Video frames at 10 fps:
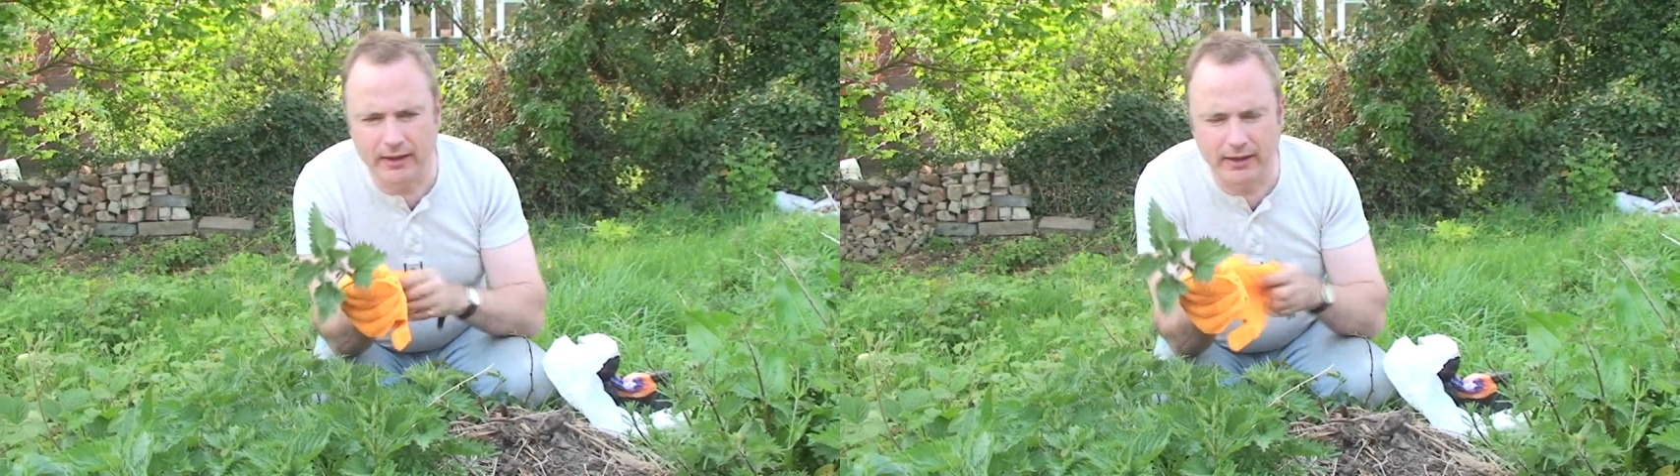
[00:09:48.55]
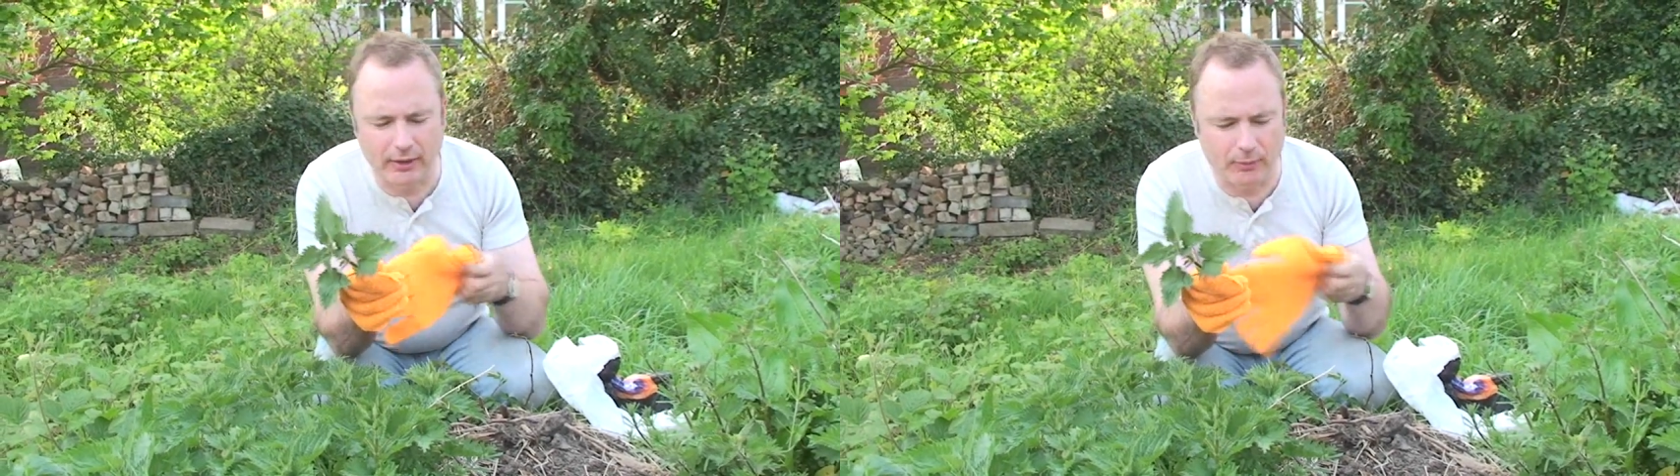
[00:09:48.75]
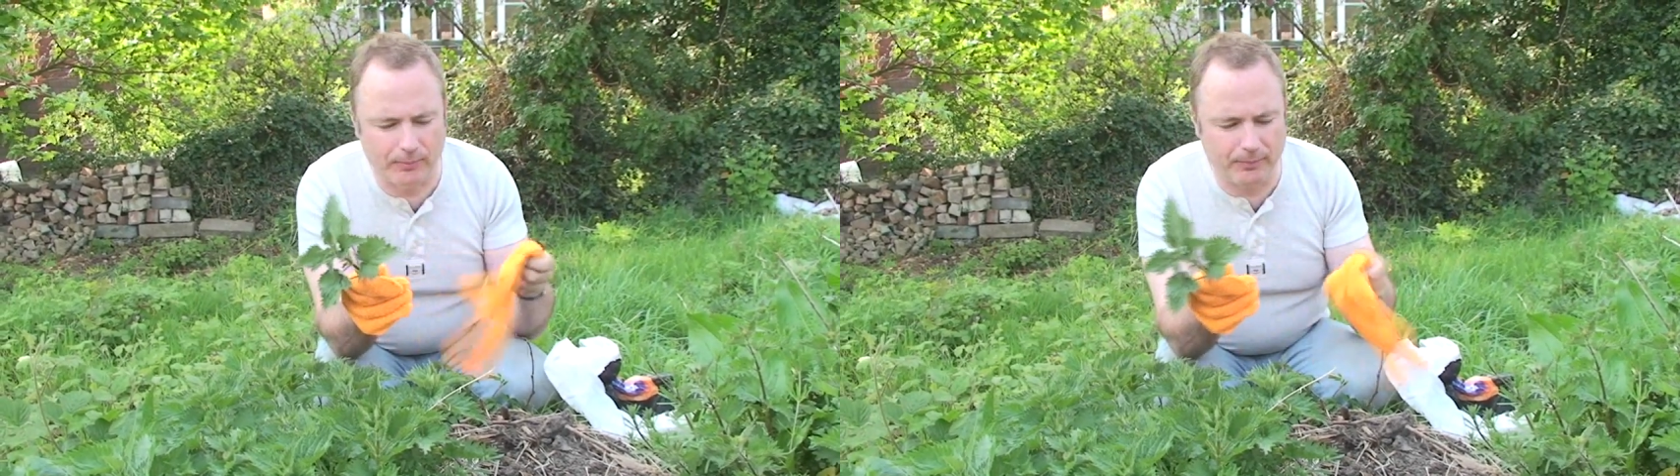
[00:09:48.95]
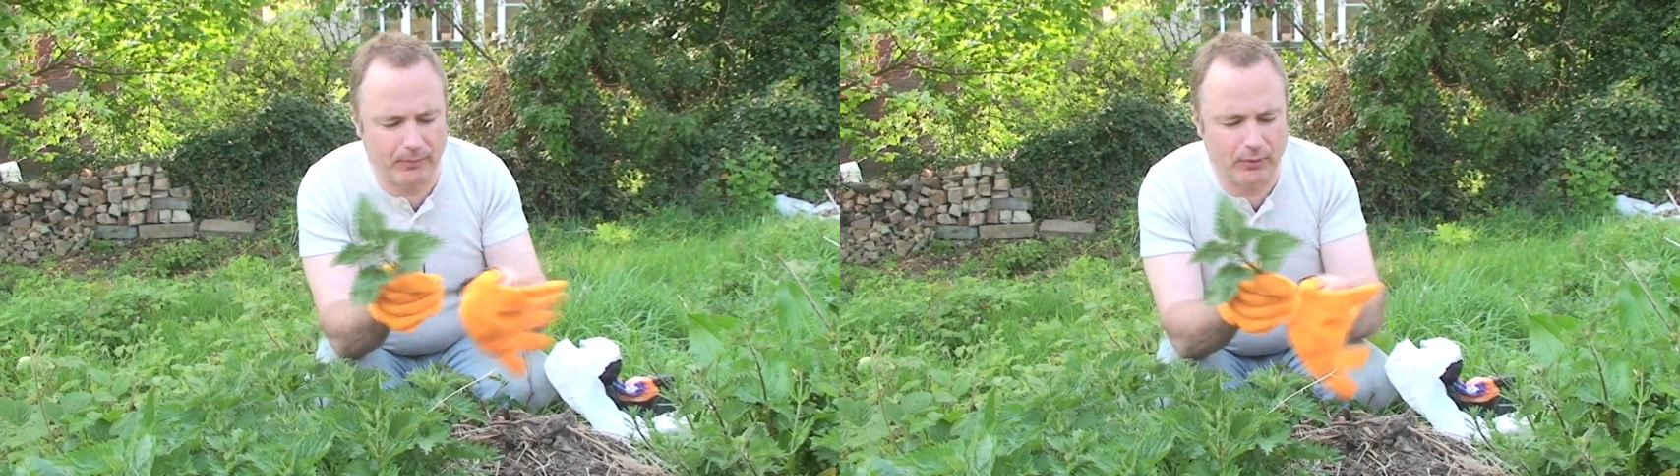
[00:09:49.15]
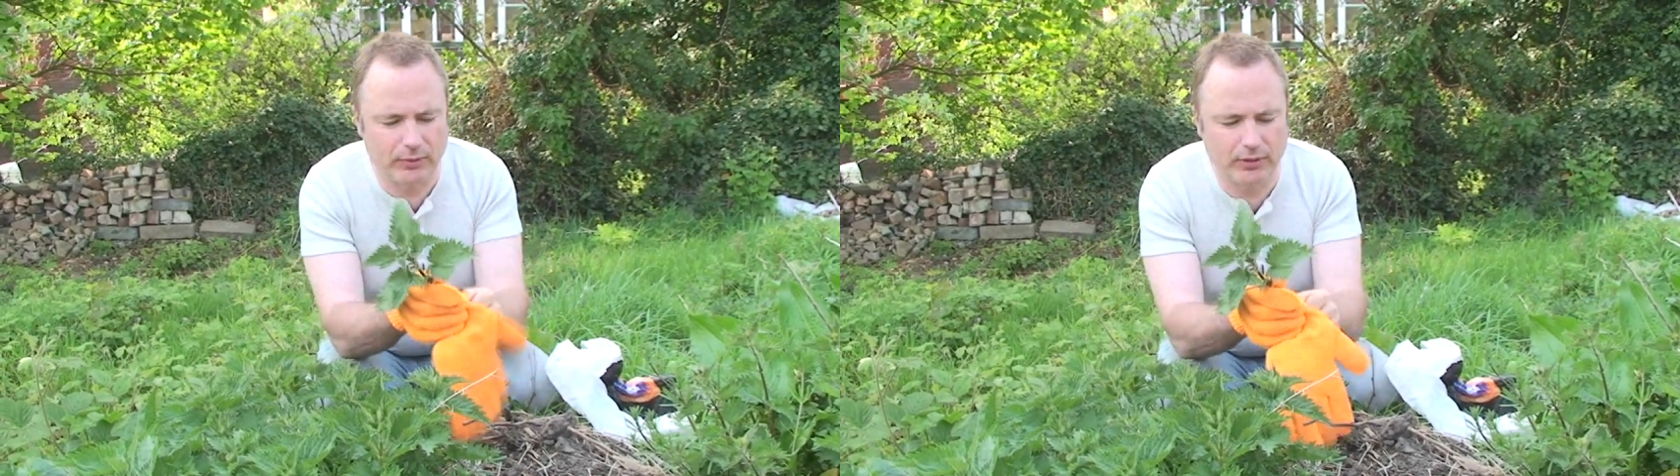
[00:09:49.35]
Now,
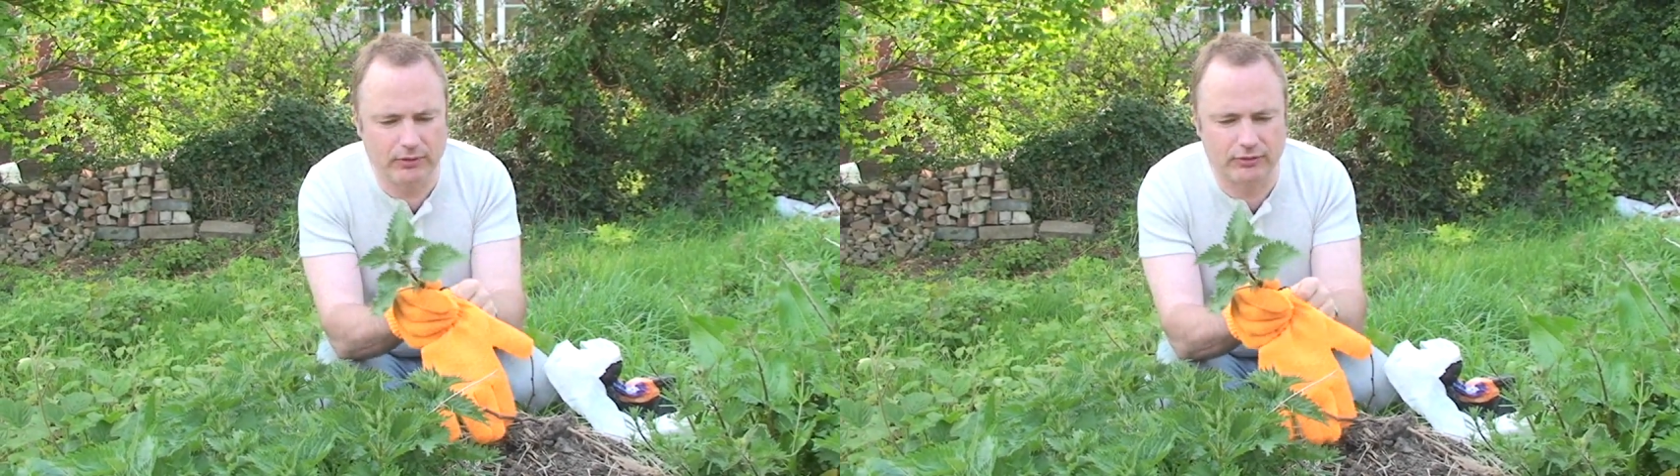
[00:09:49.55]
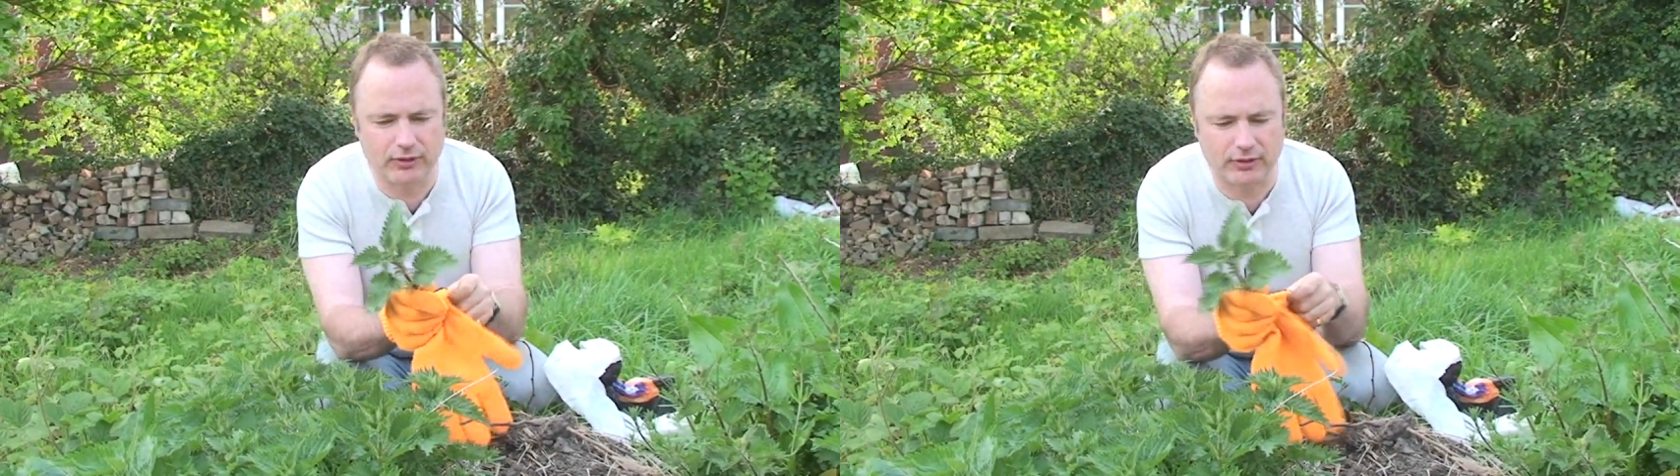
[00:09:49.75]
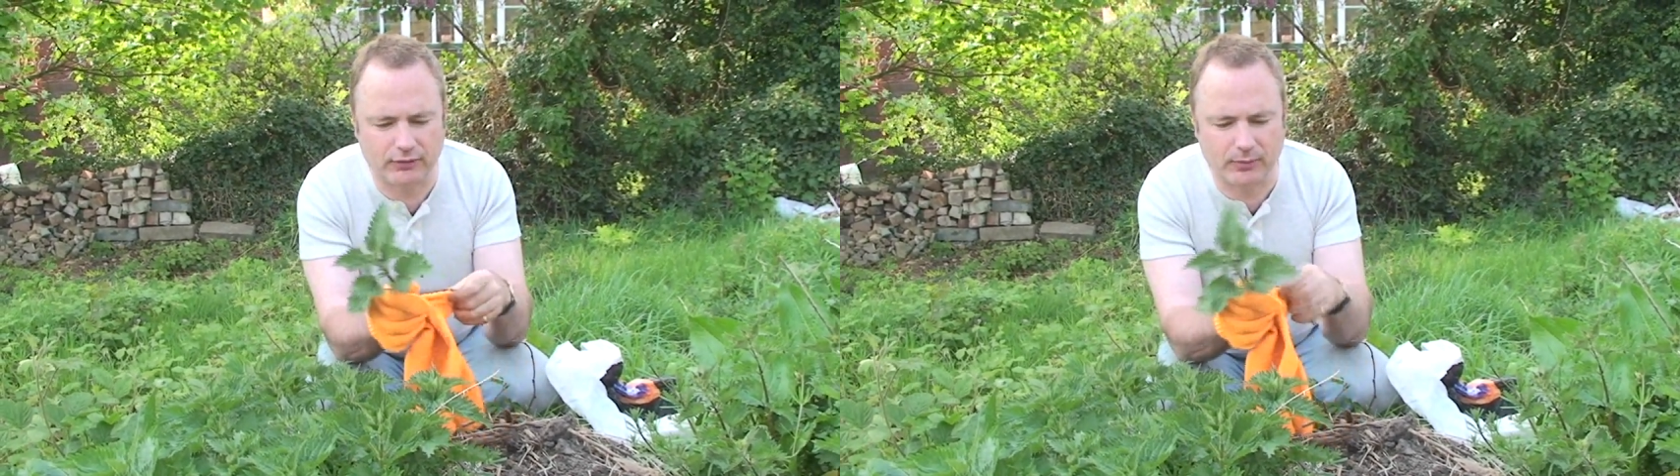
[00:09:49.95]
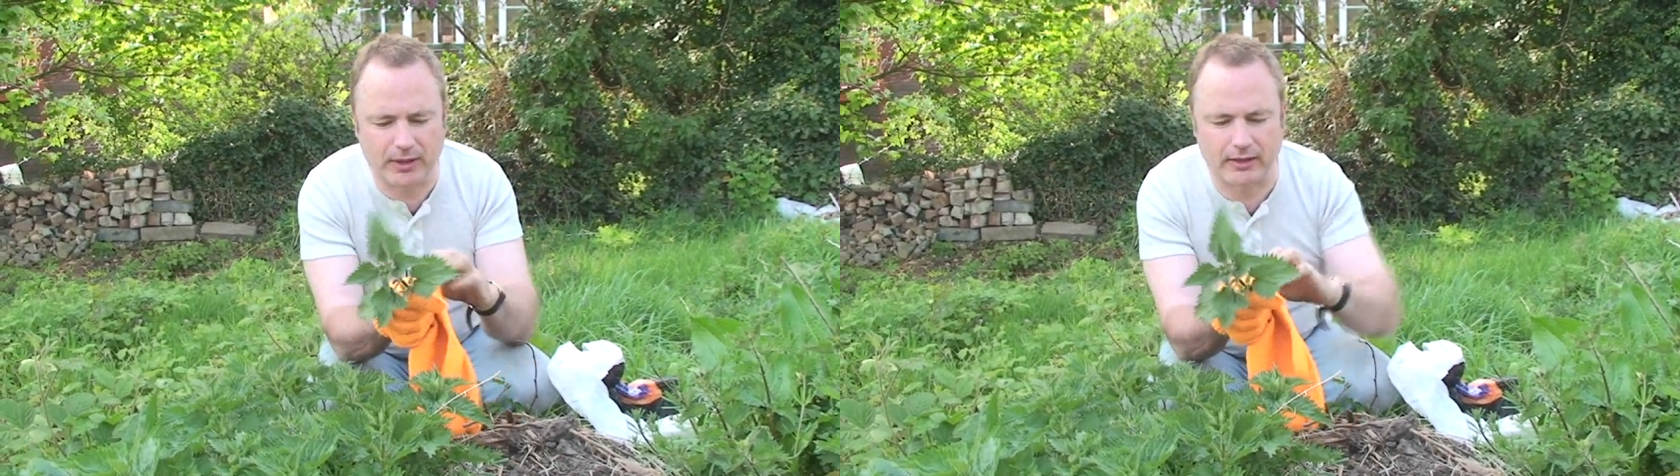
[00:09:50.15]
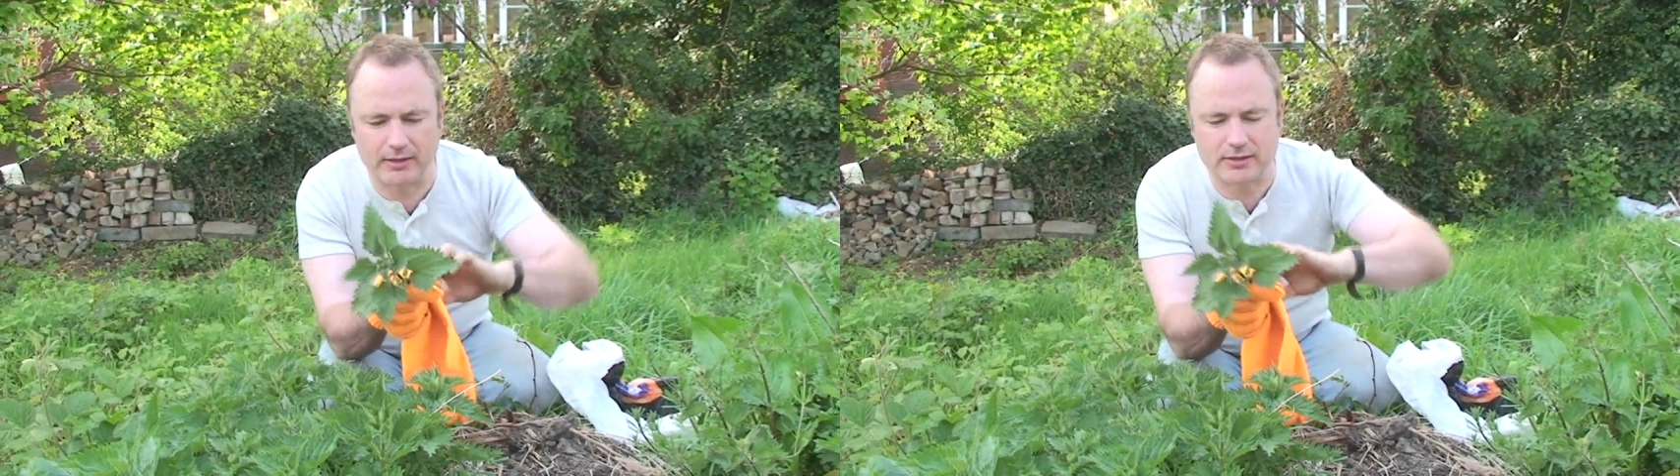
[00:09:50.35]
we use these for
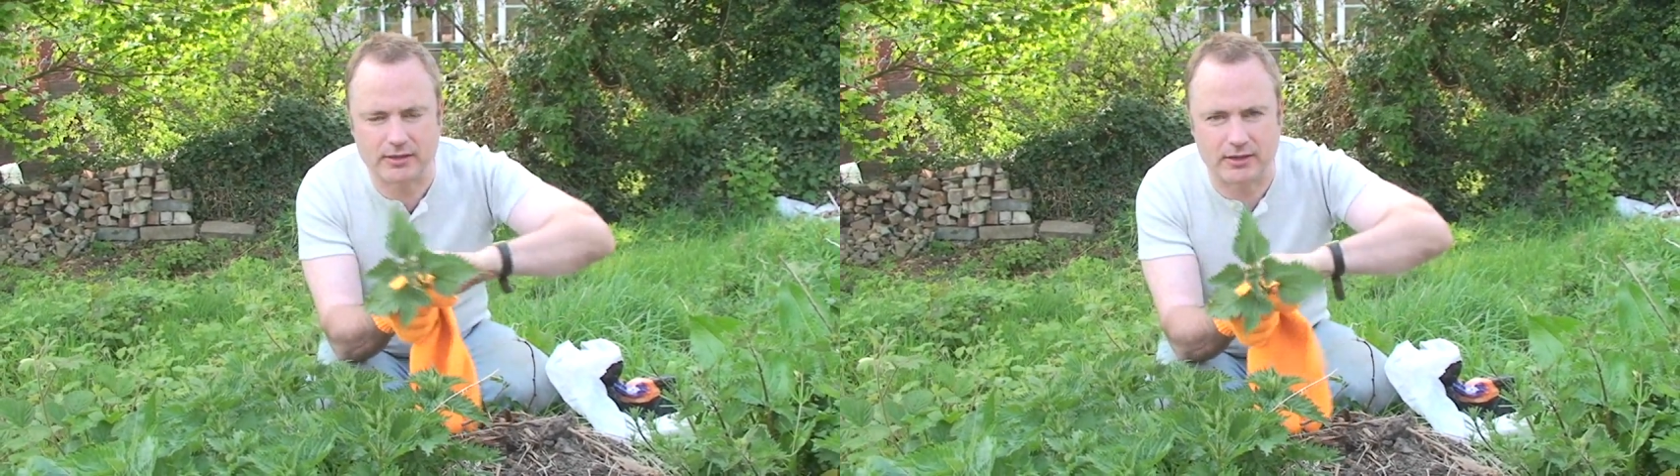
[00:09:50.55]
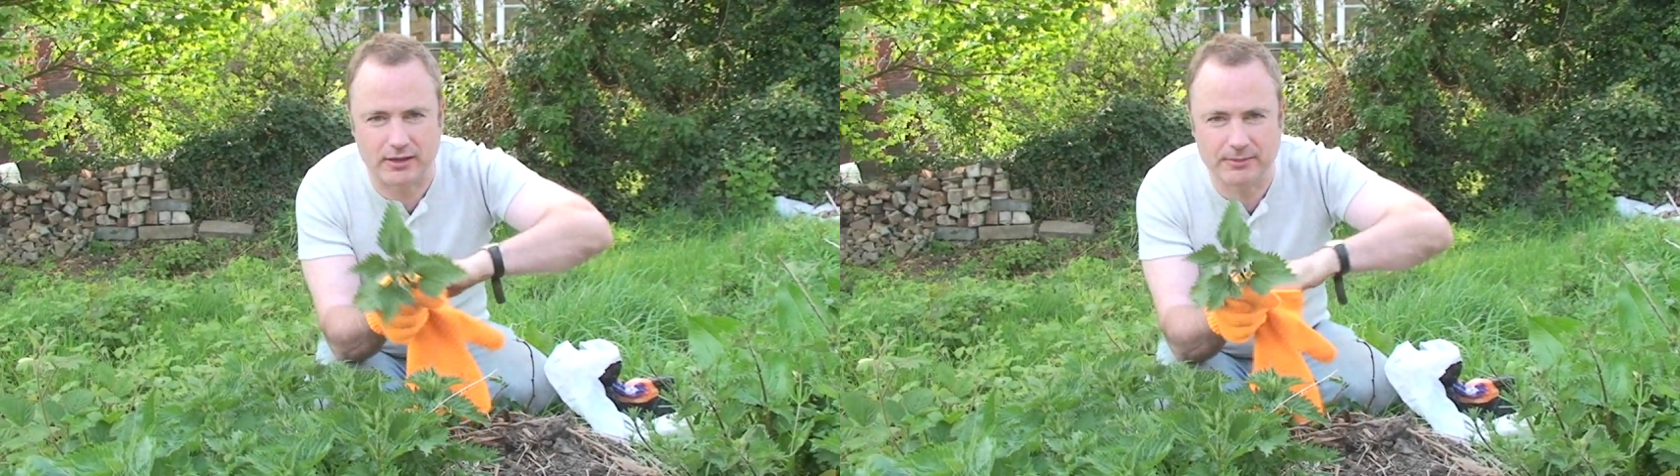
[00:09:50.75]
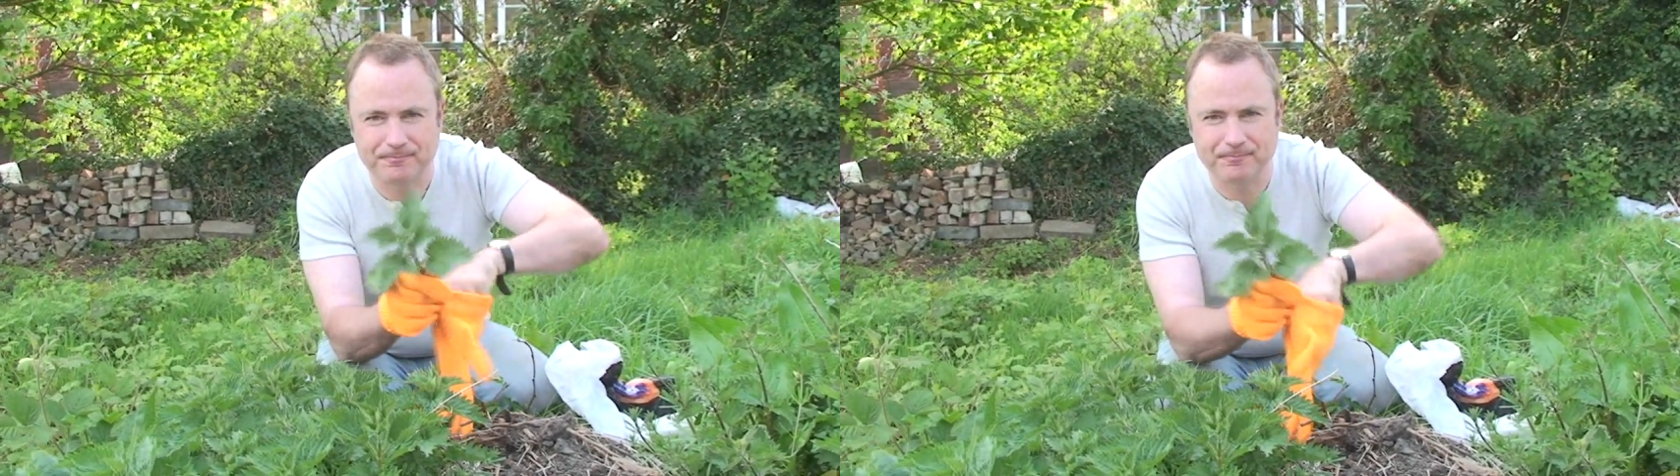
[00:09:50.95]
making tea,